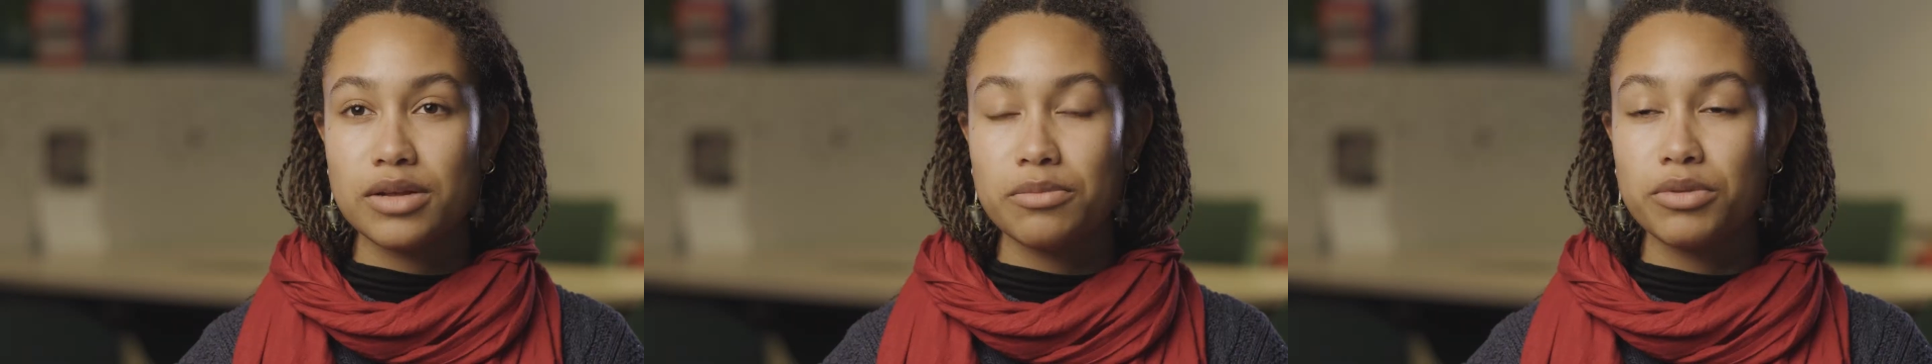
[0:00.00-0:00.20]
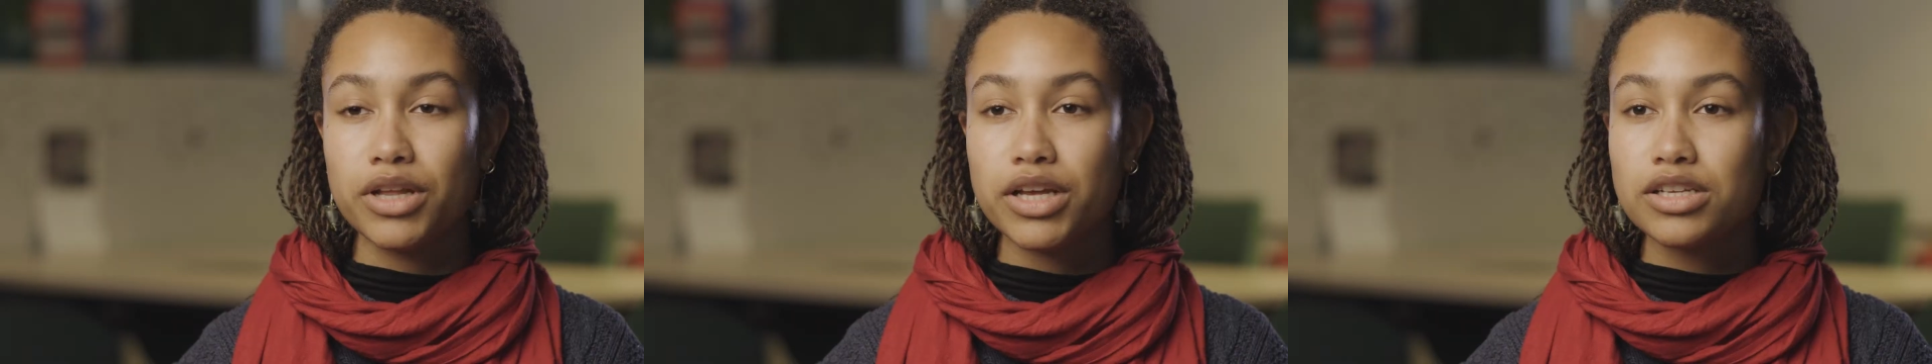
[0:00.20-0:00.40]
a
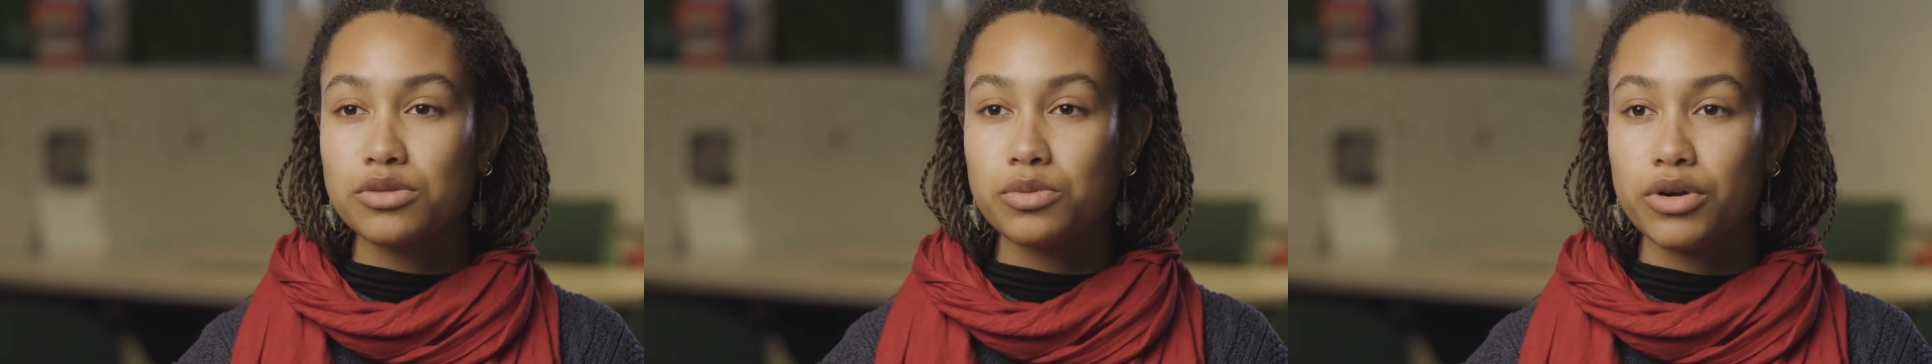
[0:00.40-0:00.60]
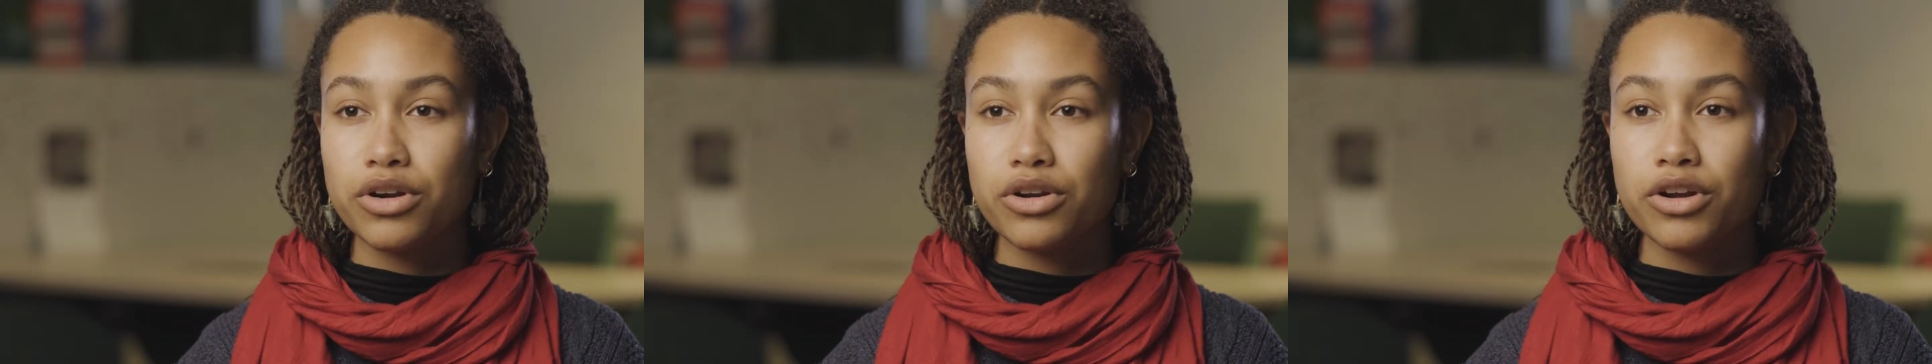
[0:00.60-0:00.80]
place
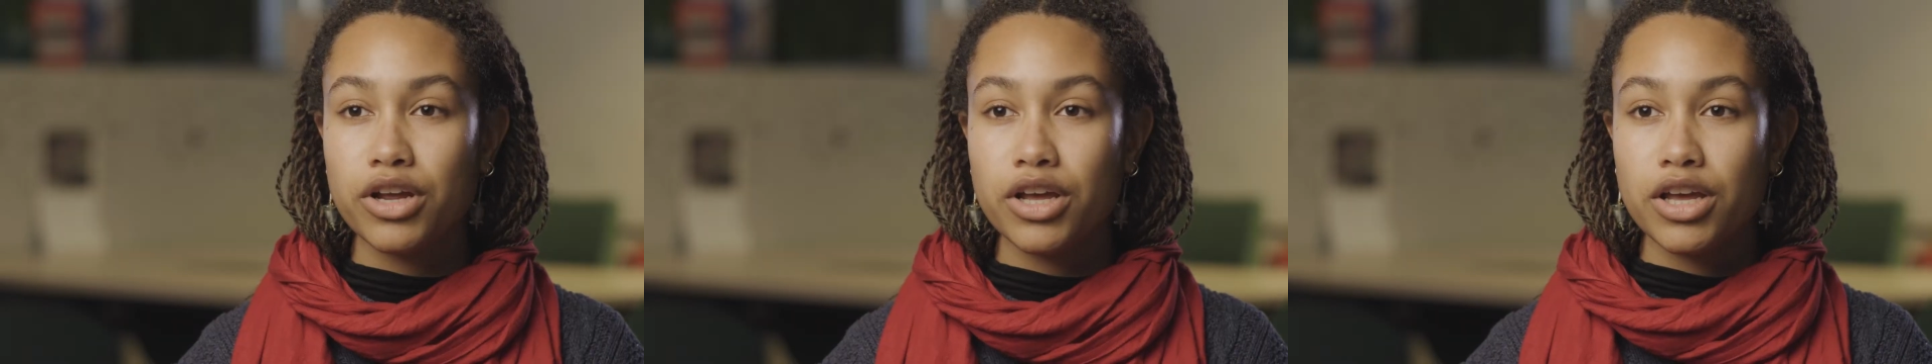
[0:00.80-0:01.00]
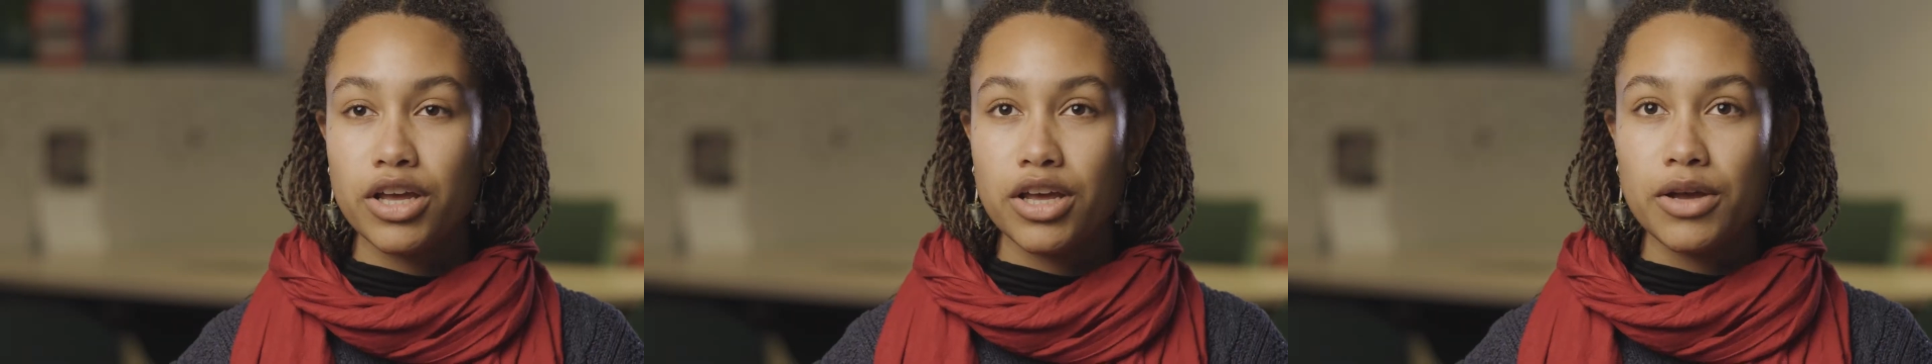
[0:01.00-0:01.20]
where
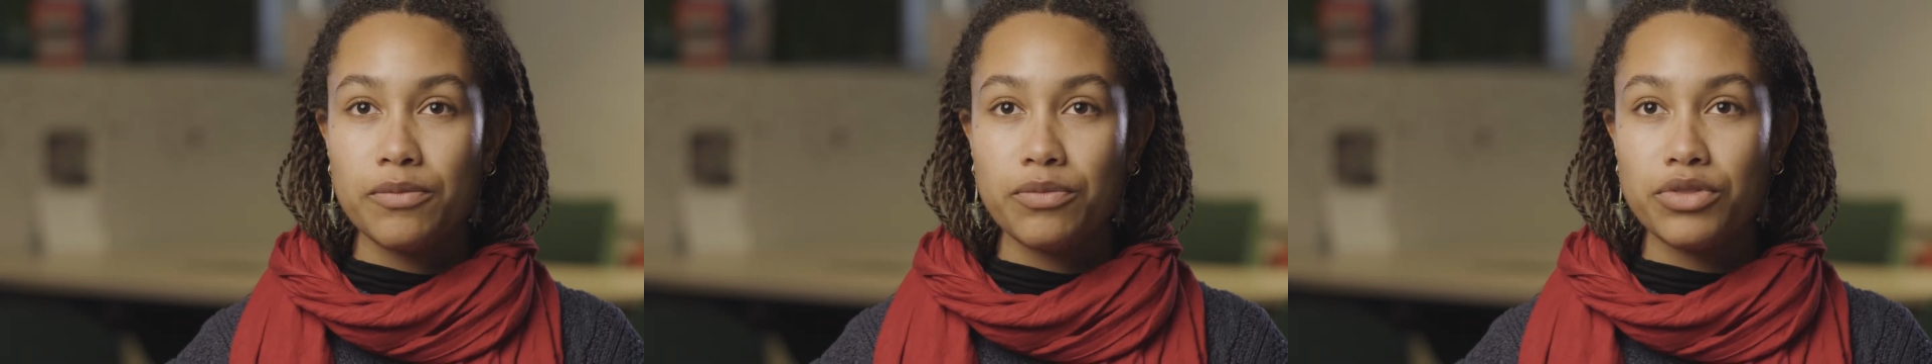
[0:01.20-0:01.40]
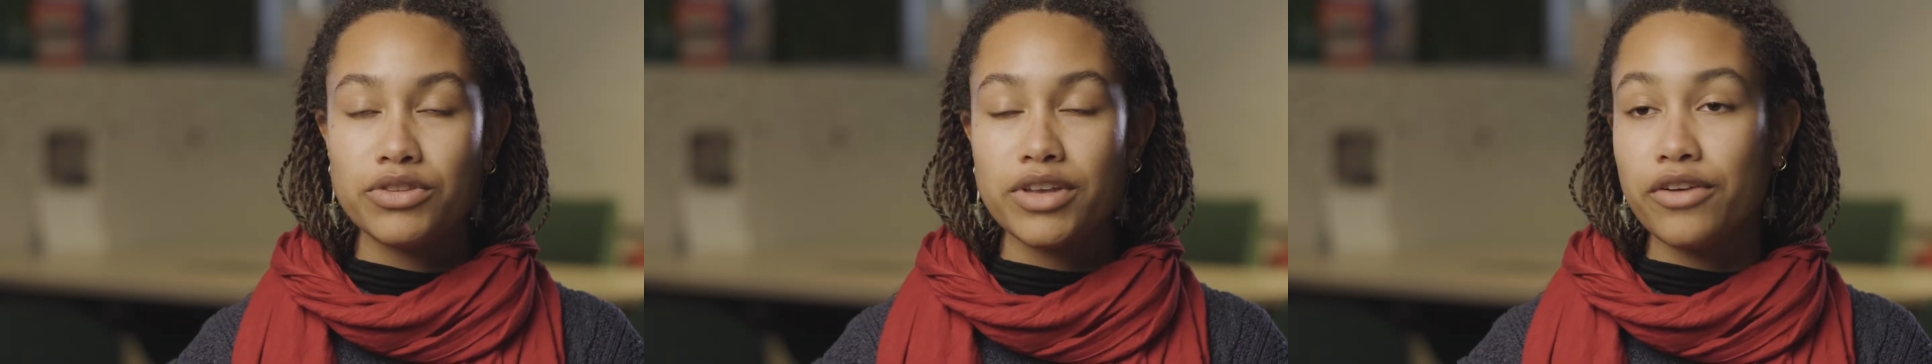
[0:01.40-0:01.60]

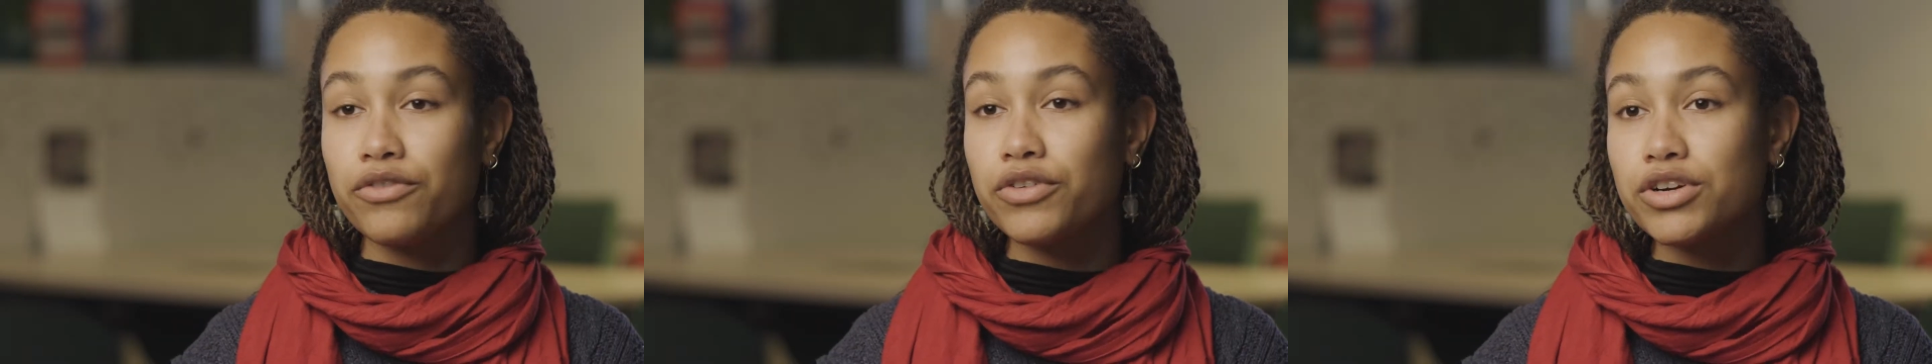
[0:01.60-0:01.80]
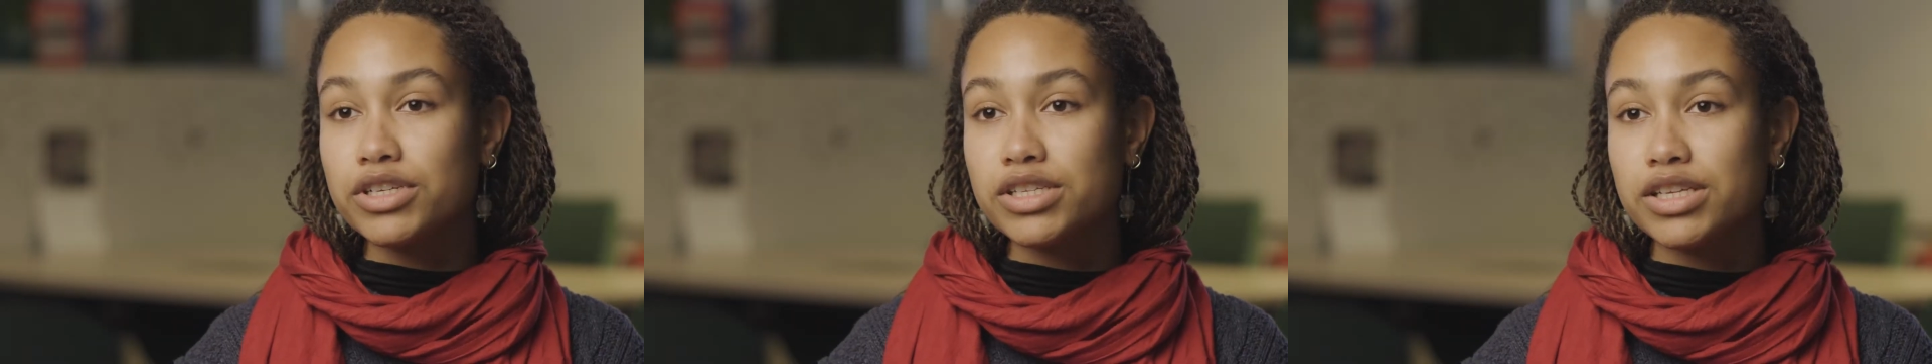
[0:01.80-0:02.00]

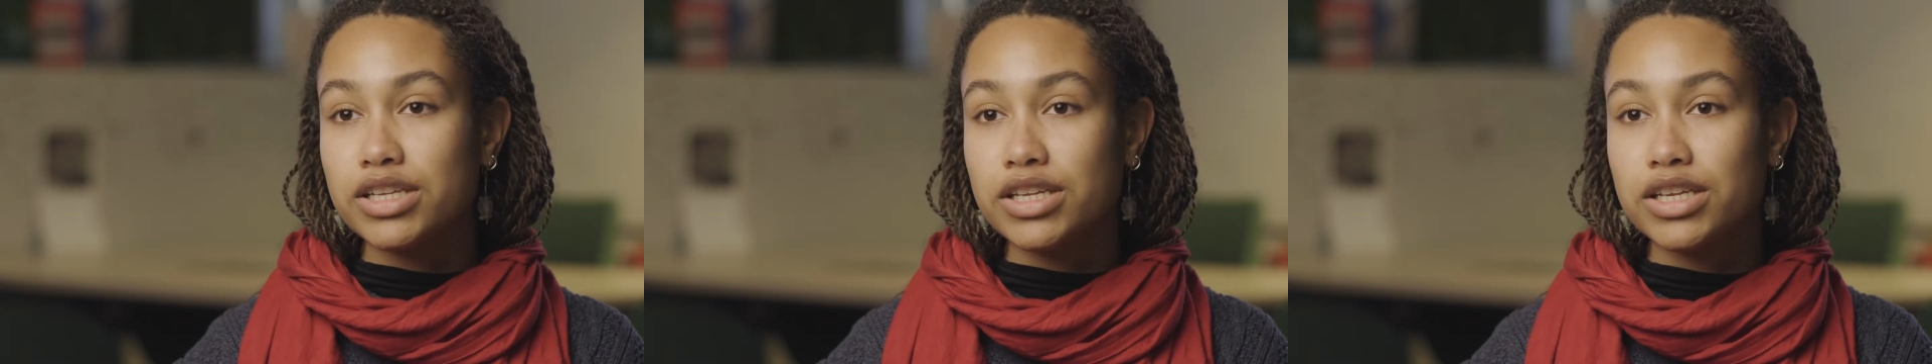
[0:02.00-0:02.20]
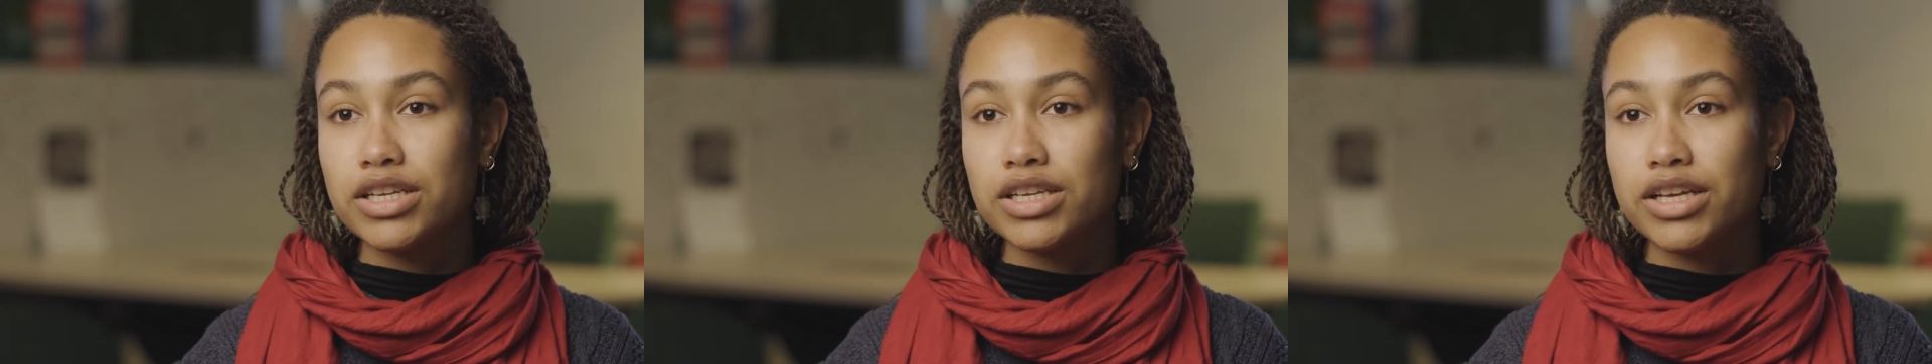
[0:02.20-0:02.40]

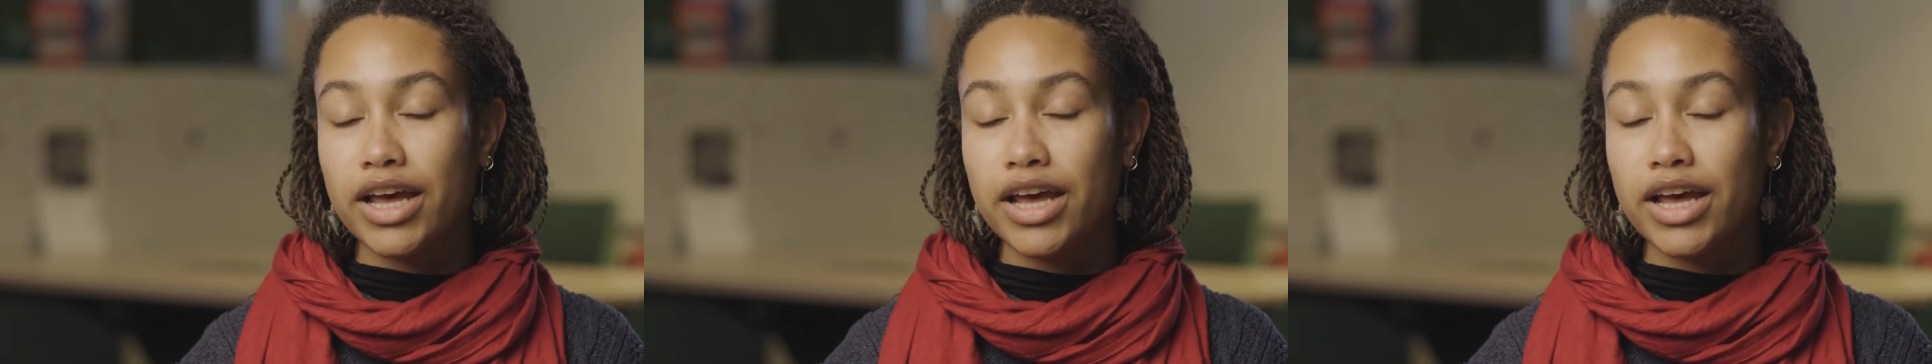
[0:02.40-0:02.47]
diversity